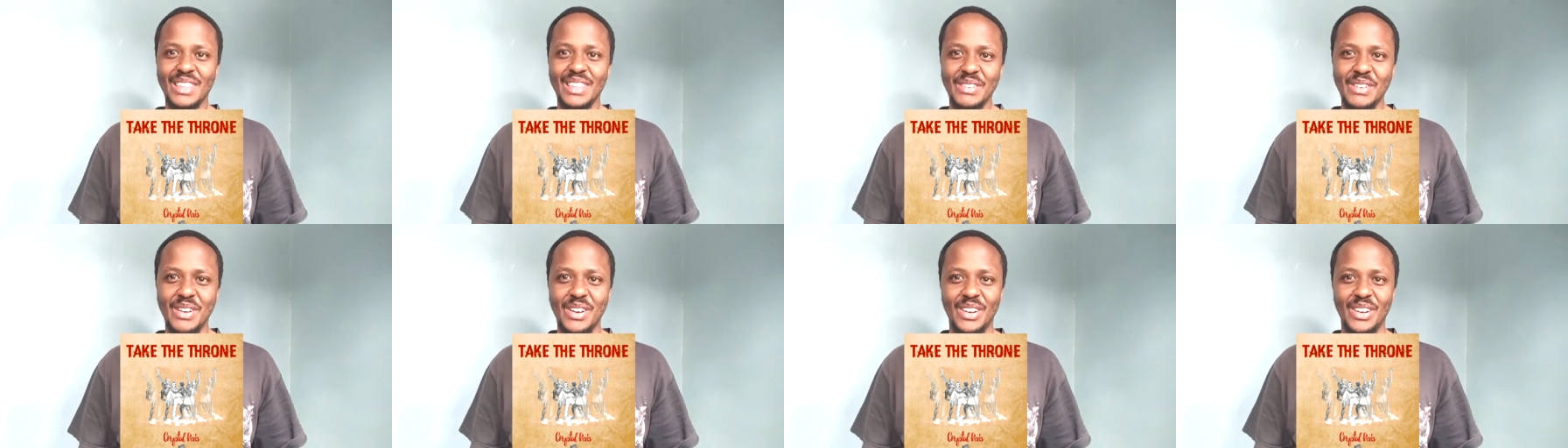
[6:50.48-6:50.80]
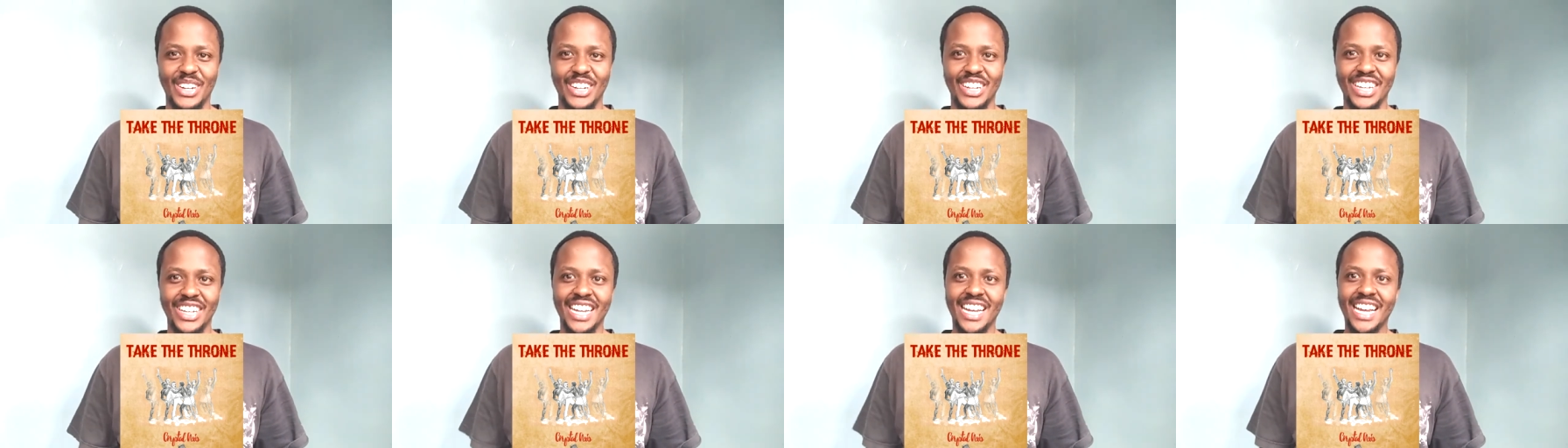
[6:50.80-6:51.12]
you
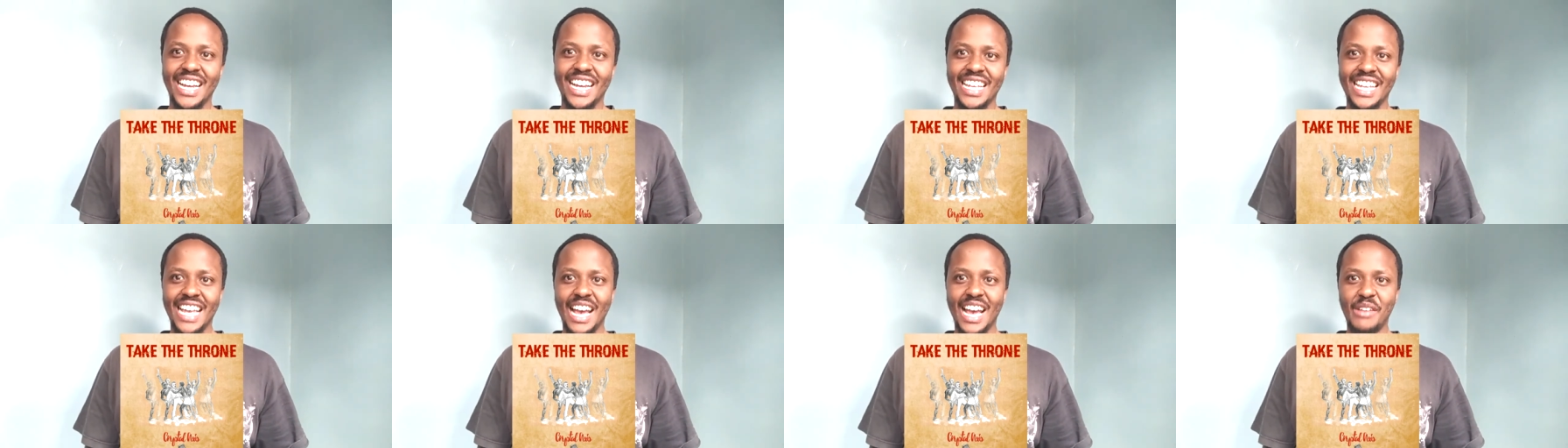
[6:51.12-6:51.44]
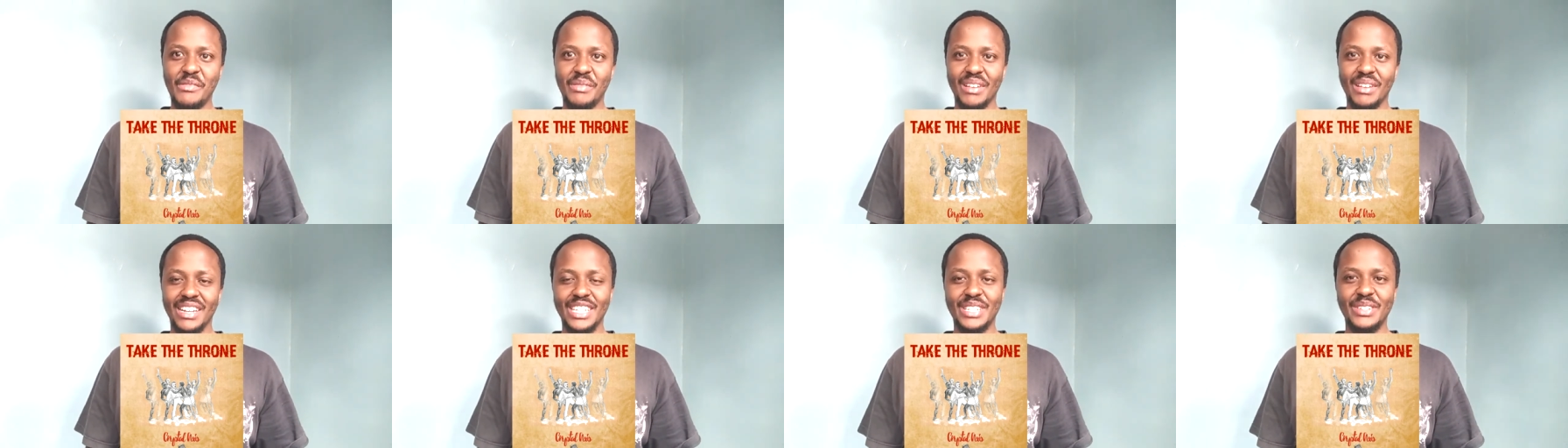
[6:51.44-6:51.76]
yeah
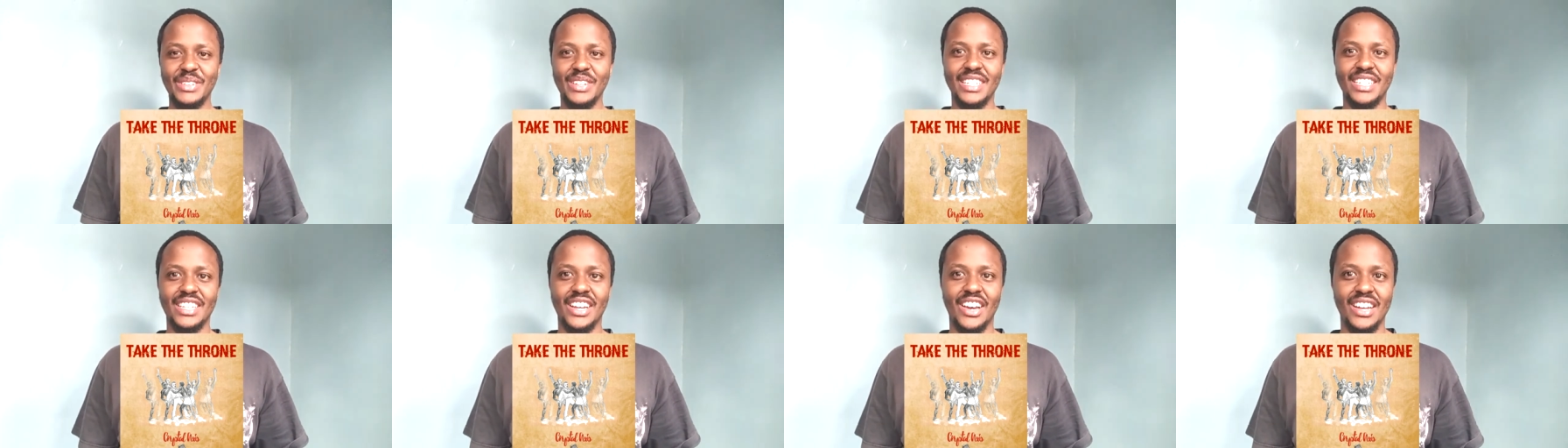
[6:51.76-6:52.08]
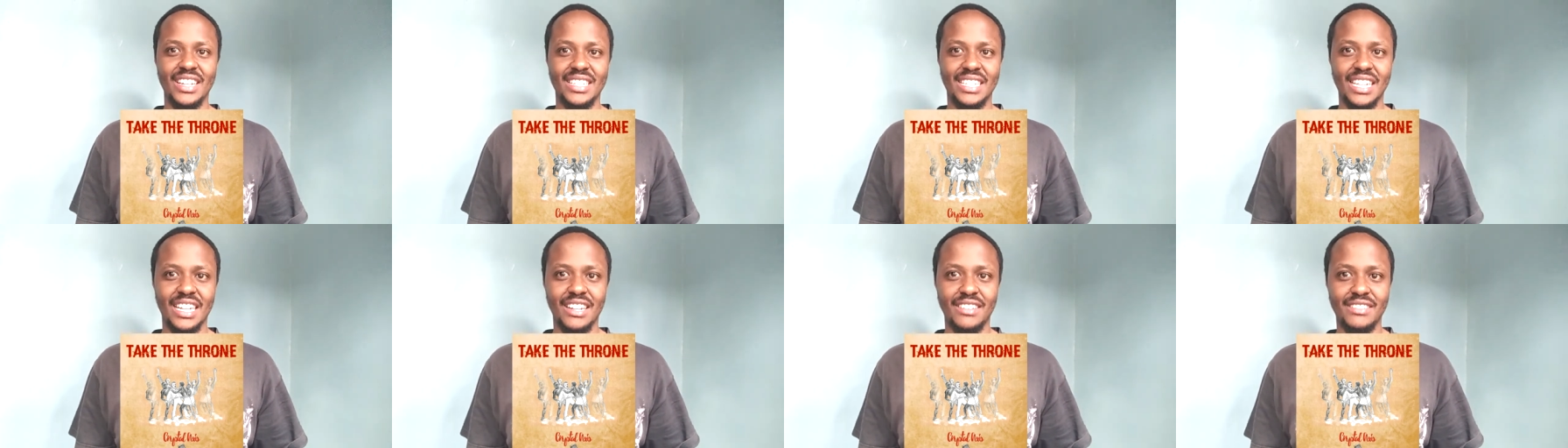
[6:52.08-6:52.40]
we'll do it
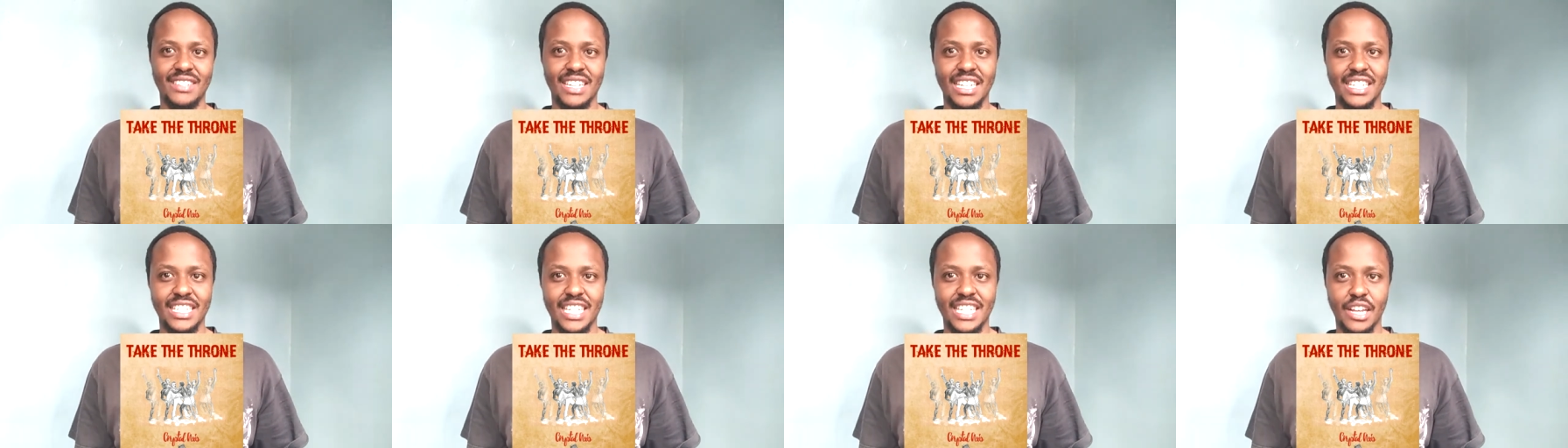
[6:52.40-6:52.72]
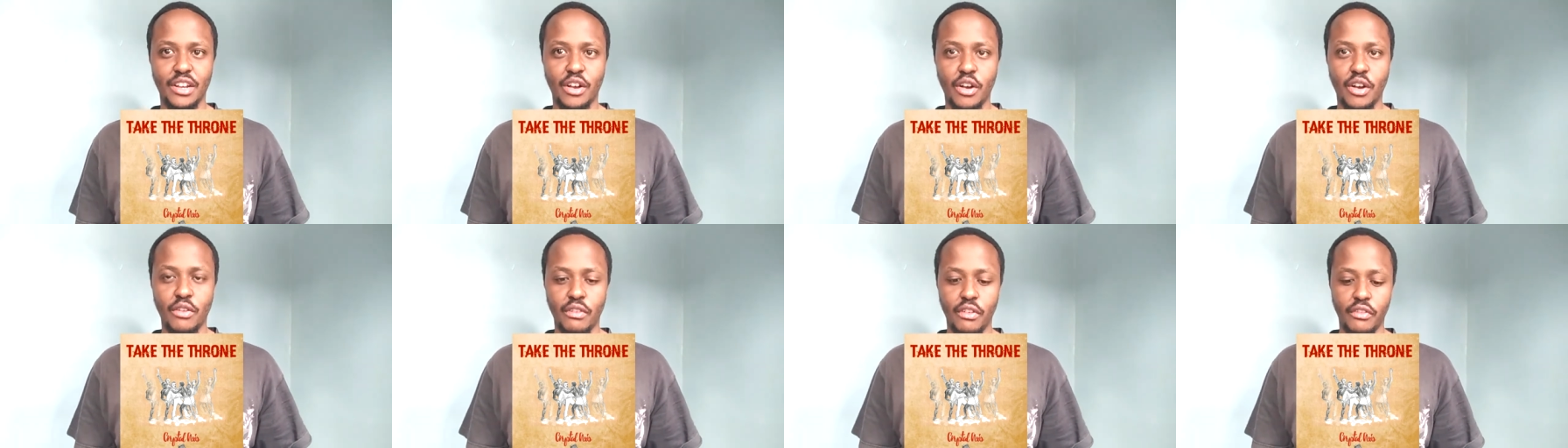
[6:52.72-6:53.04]
ourselves and
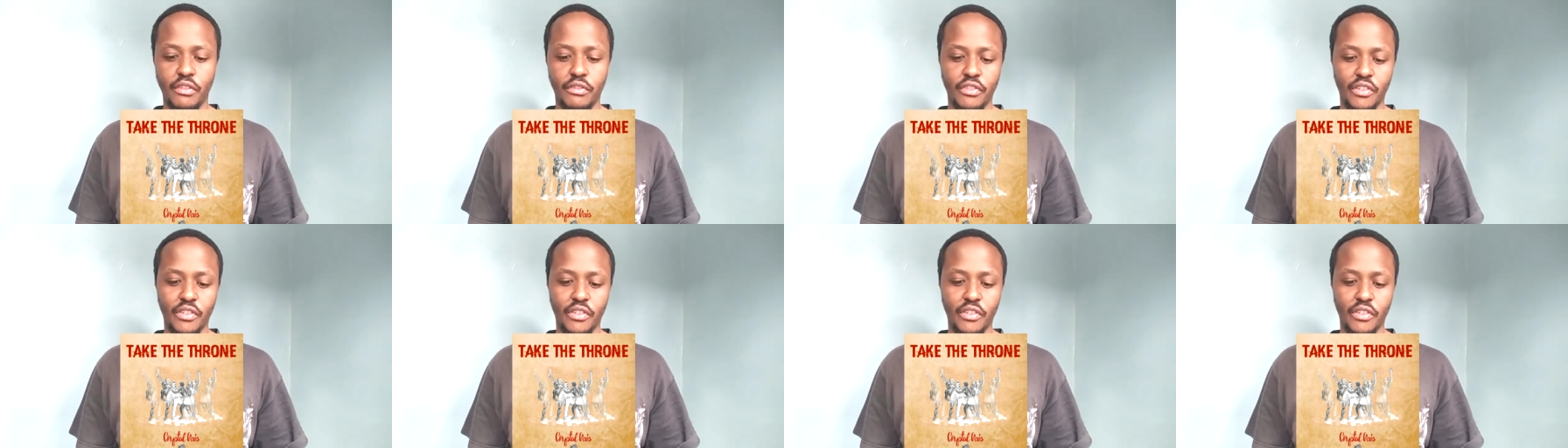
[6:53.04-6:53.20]
take over